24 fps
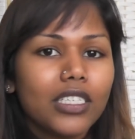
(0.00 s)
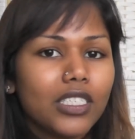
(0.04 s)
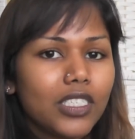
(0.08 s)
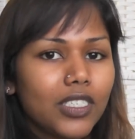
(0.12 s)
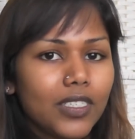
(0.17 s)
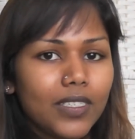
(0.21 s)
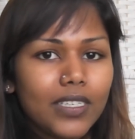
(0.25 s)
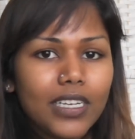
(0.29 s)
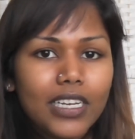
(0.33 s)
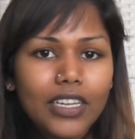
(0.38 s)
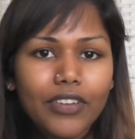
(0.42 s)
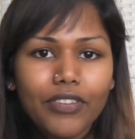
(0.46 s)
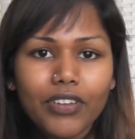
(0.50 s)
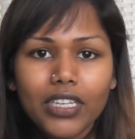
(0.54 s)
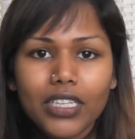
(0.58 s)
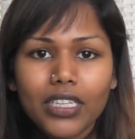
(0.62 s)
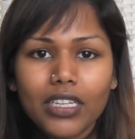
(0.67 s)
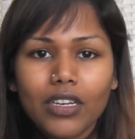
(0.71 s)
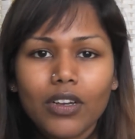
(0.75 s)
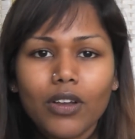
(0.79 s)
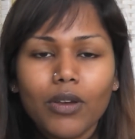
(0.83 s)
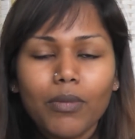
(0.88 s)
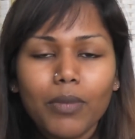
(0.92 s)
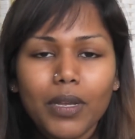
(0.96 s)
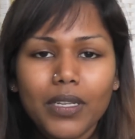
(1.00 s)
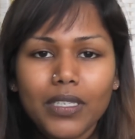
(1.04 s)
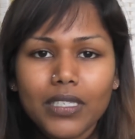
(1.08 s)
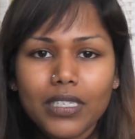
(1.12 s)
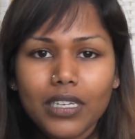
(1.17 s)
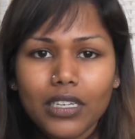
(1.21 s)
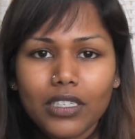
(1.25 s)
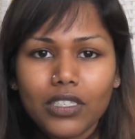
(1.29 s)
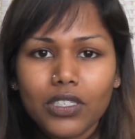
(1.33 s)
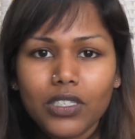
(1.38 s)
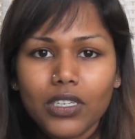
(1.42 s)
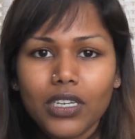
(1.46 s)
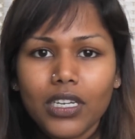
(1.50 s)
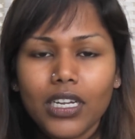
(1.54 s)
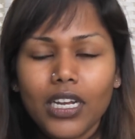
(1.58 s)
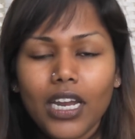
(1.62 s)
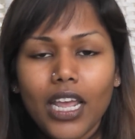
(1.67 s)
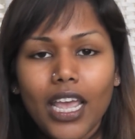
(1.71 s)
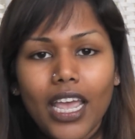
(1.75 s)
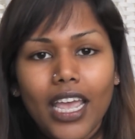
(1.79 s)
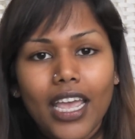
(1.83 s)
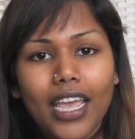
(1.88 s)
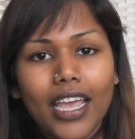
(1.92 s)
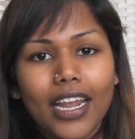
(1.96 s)
just leave it in the comment
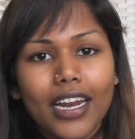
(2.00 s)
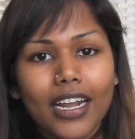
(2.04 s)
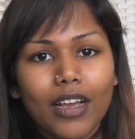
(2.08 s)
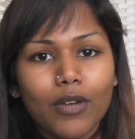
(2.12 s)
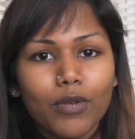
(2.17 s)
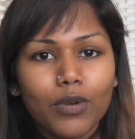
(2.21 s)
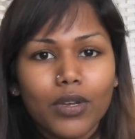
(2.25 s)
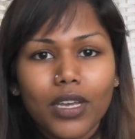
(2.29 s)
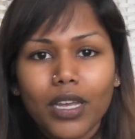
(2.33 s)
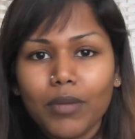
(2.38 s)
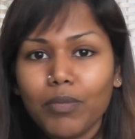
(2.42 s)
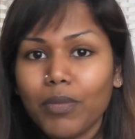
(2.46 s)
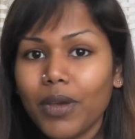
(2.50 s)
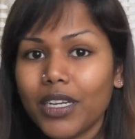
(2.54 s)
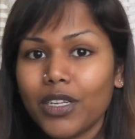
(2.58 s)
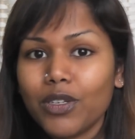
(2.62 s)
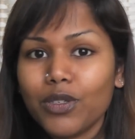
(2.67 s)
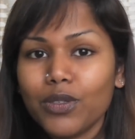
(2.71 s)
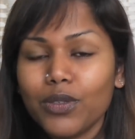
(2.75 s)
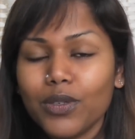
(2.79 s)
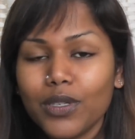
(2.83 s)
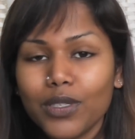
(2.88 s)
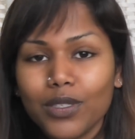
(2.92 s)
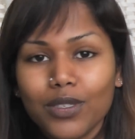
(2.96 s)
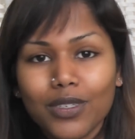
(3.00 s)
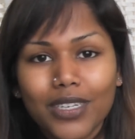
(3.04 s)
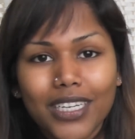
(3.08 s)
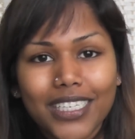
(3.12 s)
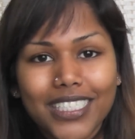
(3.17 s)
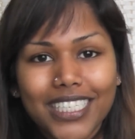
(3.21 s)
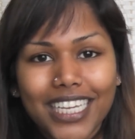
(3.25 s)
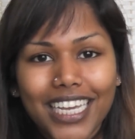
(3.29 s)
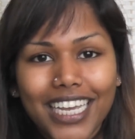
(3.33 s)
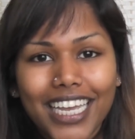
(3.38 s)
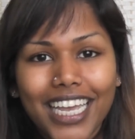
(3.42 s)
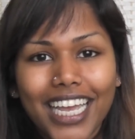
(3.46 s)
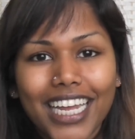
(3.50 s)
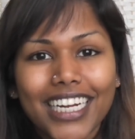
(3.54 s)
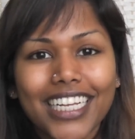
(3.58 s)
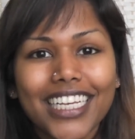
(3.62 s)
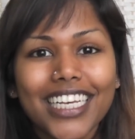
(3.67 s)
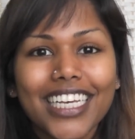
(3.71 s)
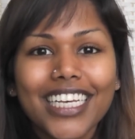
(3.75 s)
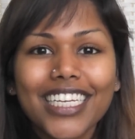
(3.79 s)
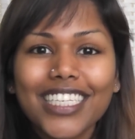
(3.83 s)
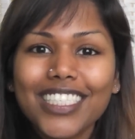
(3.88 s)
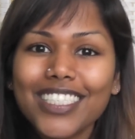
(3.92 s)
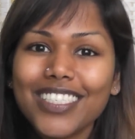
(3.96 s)
section and I will get back to you as soon as I can
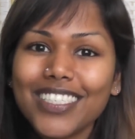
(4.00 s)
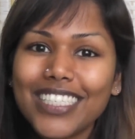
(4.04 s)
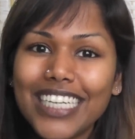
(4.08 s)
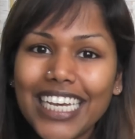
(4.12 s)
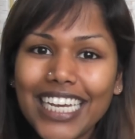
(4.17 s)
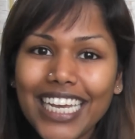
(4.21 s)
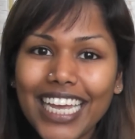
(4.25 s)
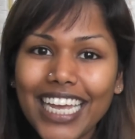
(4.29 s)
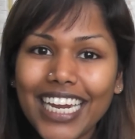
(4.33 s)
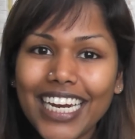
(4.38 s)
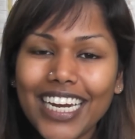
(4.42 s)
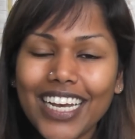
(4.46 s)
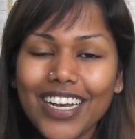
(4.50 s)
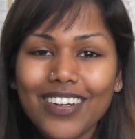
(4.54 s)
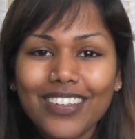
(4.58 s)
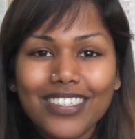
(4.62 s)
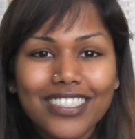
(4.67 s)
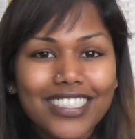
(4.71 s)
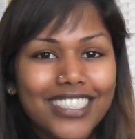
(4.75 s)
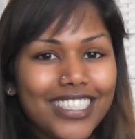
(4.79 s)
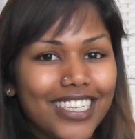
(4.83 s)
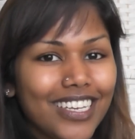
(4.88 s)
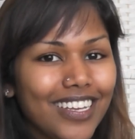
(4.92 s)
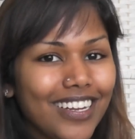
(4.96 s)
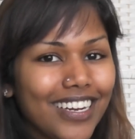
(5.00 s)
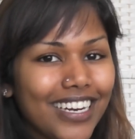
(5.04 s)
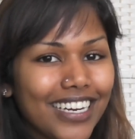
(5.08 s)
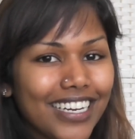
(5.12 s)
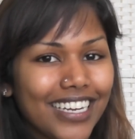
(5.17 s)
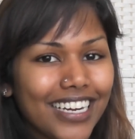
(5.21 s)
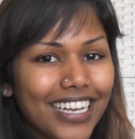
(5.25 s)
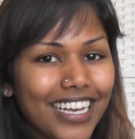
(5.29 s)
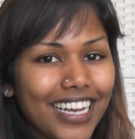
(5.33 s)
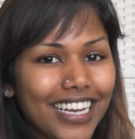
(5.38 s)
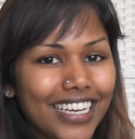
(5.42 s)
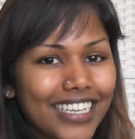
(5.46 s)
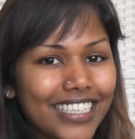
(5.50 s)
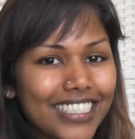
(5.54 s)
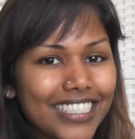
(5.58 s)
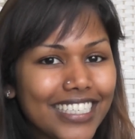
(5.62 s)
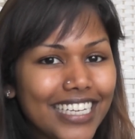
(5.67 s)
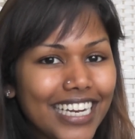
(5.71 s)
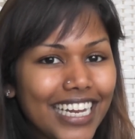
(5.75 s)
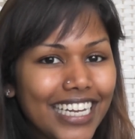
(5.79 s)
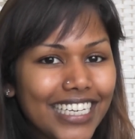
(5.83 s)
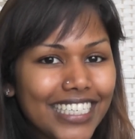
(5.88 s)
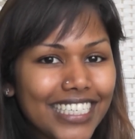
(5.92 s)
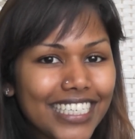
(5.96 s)
so take care now see you
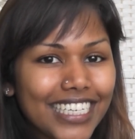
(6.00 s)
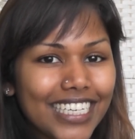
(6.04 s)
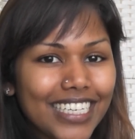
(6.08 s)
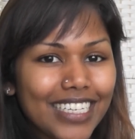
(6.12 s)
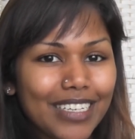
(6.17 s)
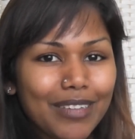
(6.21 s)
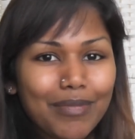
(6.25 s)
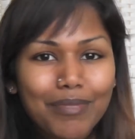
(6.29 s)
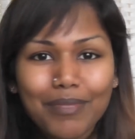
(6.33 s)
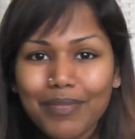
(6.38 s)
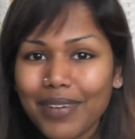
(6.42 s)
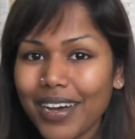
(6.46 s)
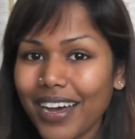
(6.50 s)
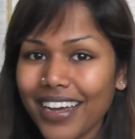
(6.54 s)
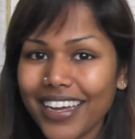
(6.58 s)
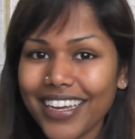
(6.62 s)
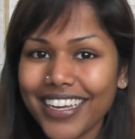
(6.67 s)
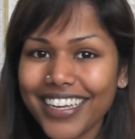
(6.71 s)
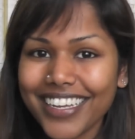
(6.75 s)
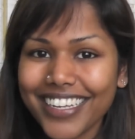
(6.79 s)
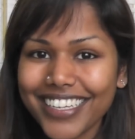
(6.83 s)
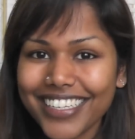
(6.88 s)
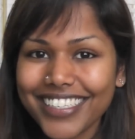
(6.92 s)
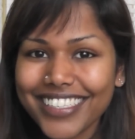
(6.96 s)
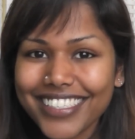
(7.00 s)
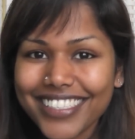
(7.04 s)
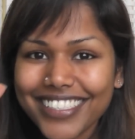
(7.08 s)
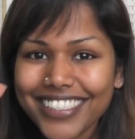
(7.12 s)
guys later bye